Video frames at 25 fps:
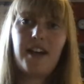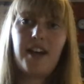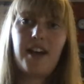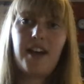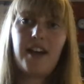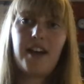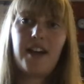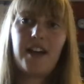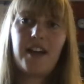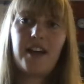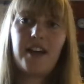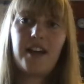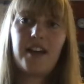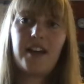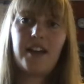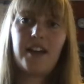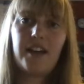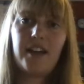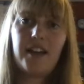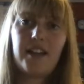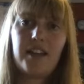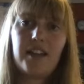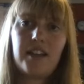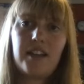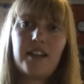and
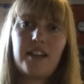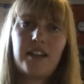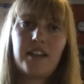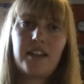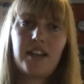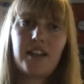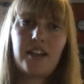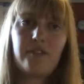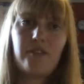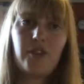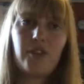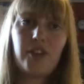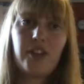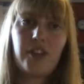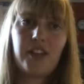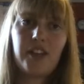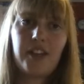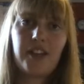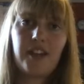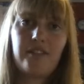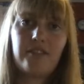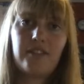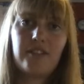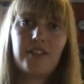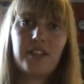kind of looking
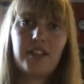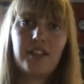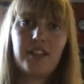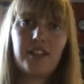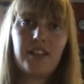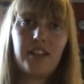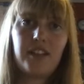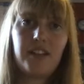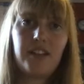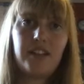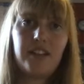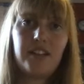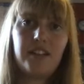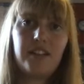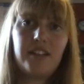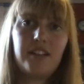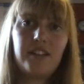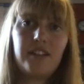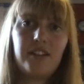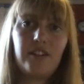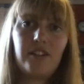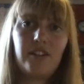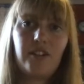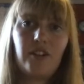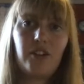after
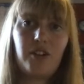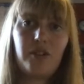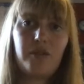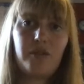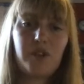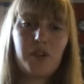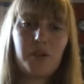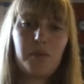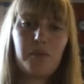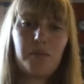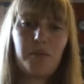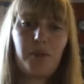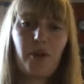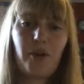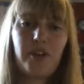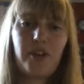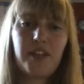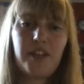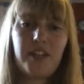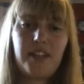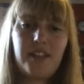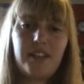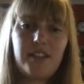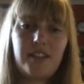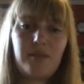all of our
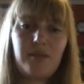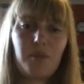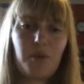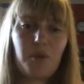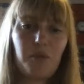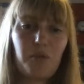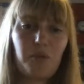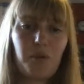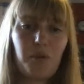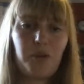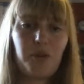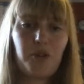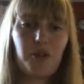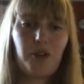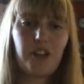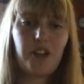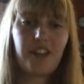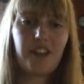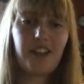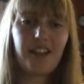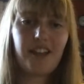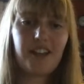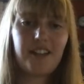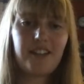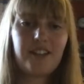employees while doing
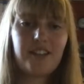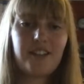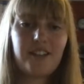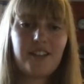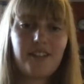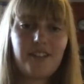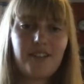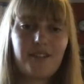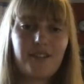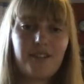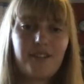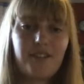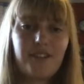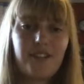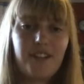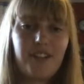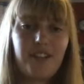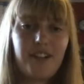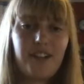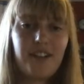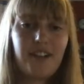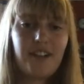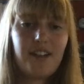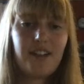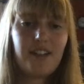that. So
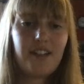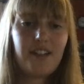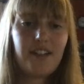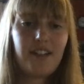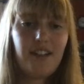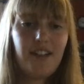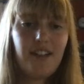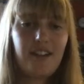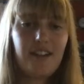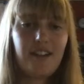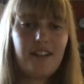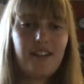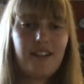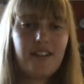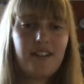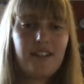yeah,